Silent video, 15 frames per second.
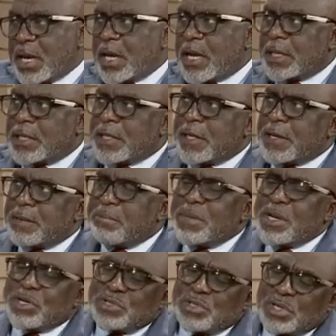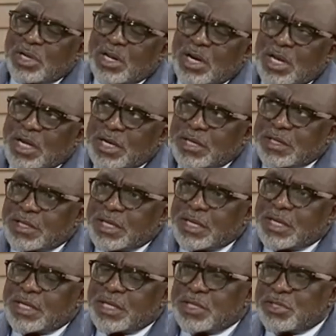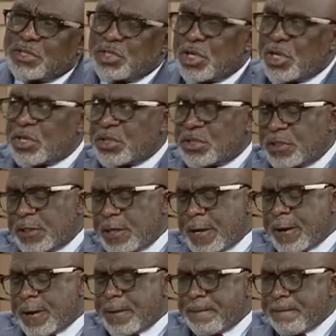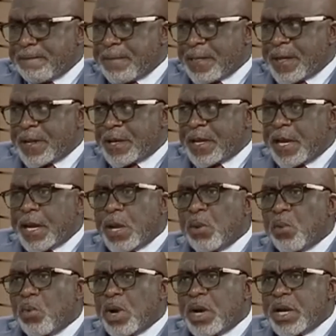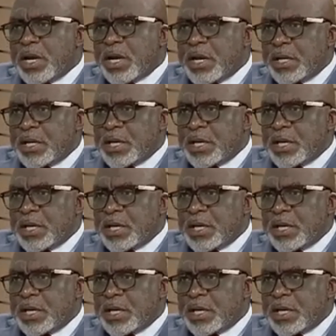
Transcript: And basically, it is just a way